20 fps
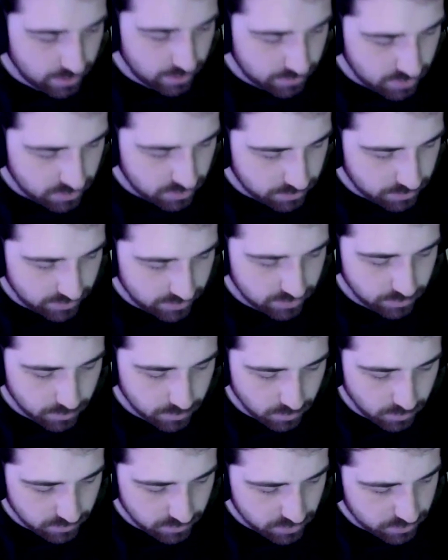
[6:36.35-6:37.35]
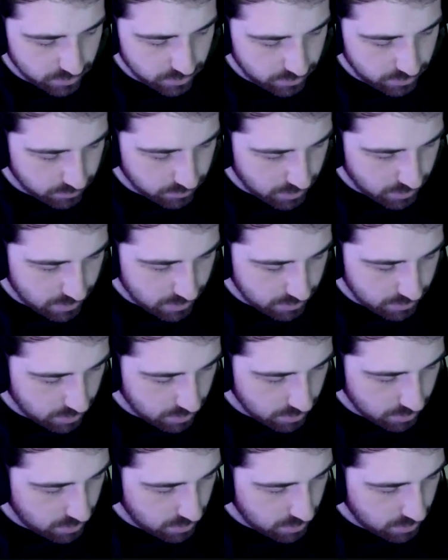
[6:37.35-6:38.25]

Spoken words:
That just makes it more of a streamlined